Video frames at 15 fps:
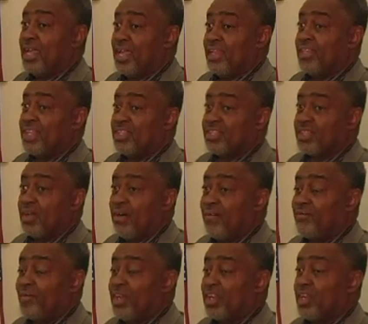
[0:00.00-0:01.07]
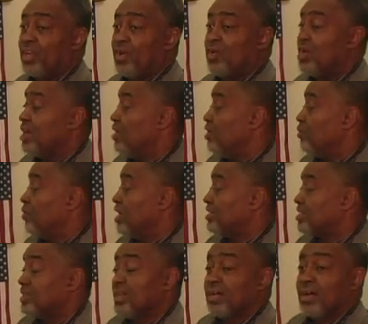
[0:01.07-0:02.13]
in this video,
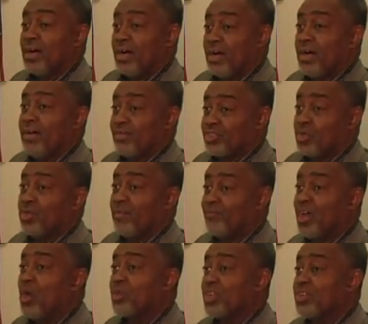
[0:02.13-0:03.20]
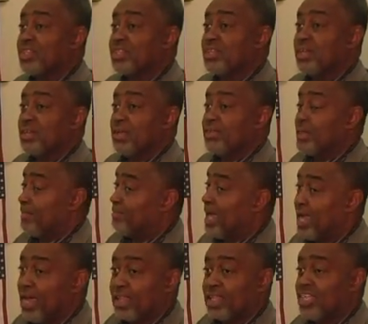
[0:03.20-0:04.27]
what's to the voters, the
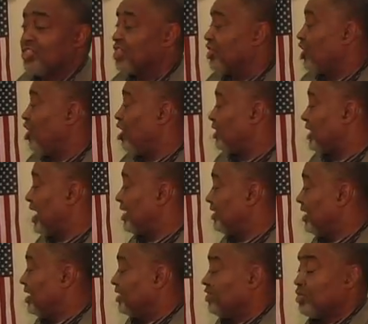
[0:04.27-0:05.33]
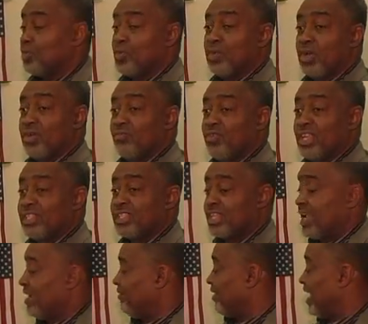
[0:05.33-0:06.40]
mail-ins and all that, to
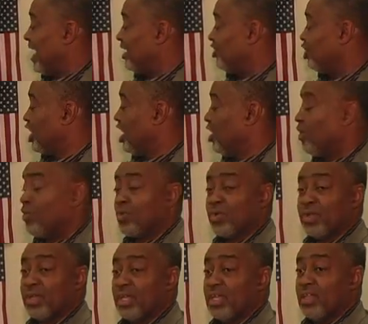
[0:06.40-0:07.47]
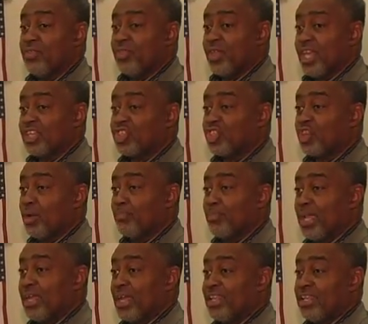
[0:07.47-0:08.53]
receive a no. This should
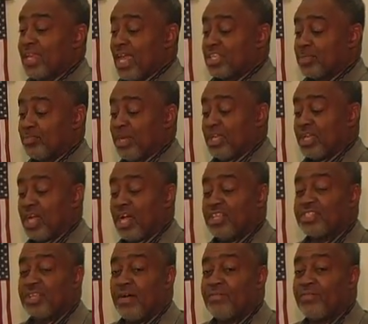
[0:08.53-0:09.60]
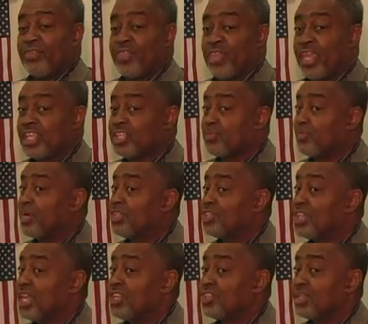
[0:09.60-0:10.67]
be a yes because of this
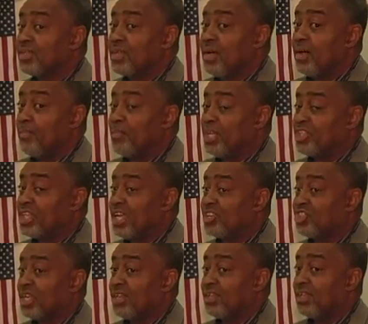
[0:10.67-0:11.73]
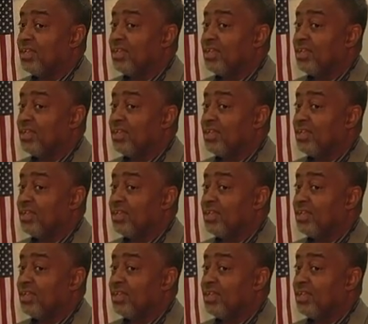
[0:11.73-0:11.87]
petition.